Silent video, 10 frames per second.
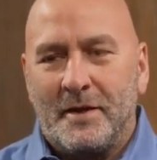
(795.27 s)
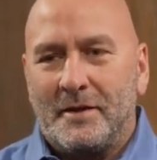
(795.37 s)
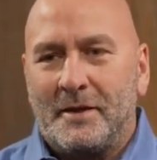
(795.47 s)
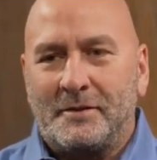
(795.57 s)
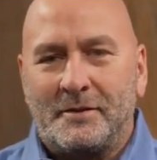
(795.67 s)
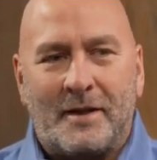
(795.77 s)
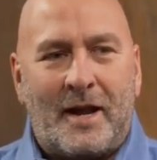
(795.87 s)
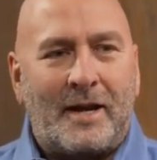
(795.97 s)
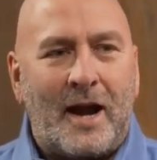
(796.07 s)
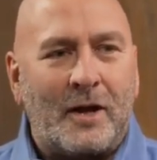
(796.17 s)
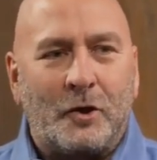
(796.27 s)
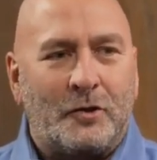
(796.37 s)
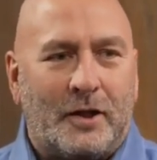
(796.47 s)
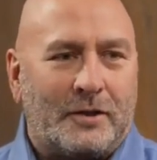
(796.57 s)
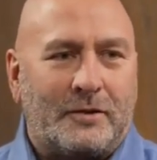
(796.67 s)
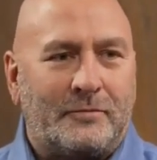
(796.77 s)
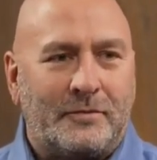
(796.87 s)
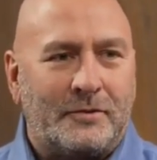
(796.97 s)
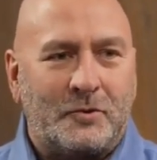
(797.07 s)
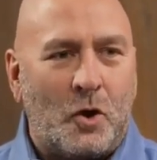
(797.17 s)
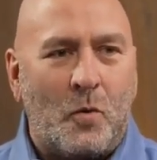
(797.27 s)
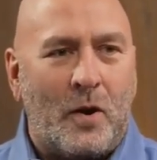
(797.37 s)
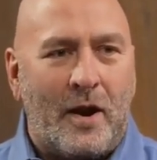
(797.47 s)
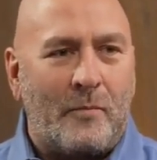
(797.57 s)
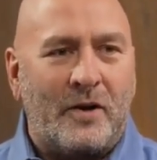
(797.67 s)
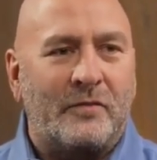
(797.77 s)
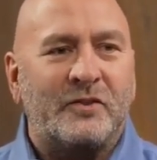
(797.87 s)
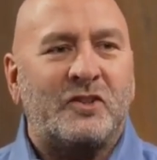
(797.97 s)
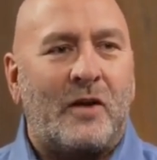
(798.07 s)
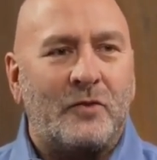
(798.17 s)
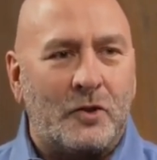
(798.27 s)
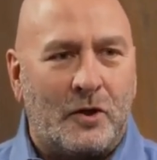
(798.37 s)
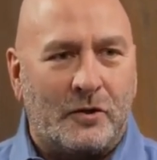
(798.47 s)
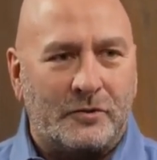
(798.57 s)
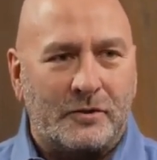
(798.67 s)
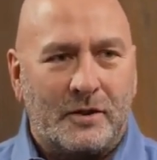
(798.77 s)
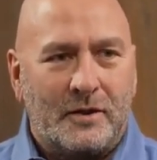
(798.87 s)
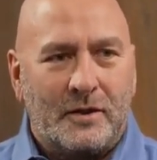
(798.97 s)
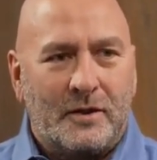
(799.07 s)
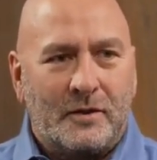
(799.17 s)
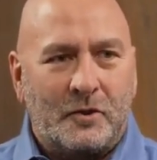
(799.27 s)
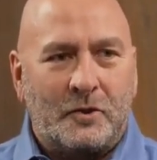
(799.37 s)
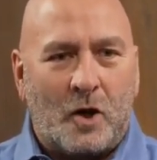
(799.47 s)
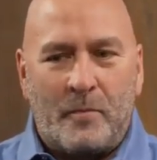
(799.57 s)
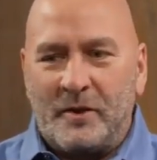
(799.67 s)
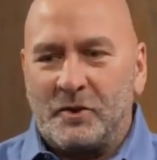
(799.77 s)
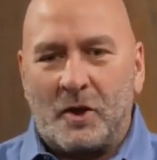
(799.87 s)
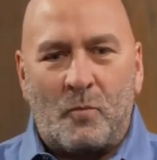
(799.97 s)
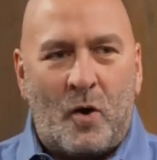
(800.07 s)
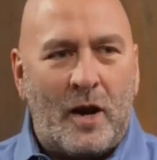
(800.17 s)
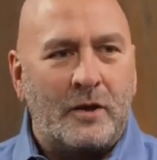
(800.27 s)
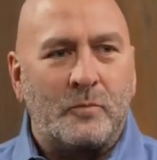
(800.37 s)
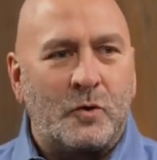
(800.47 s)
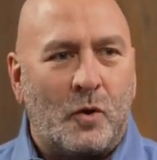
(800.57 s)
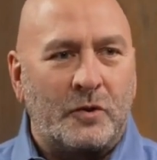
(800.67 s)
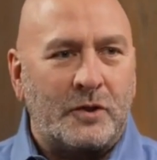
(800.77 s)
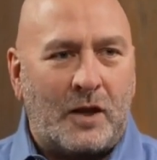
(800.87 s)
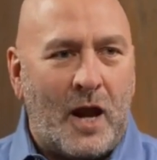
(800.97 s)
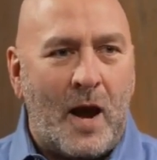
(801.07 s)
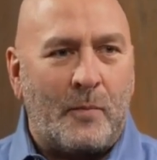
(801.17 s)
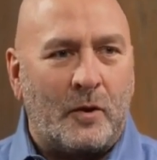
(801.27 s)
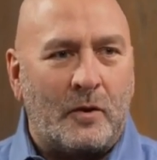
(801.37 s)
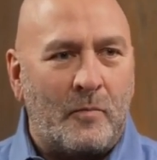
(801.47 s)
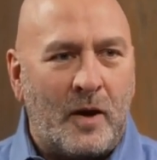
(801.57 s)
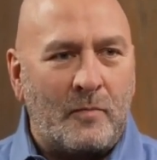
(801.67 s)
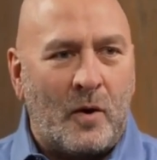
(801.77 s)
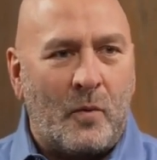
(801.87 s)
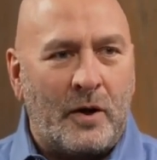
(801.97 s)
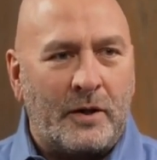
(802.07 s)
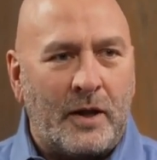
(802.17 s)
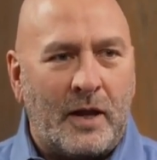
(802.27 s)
It's like I couldn't get to it. There's no way. I've been here for 7 years. Could come in some random door at the Capitol and make my way to Nancy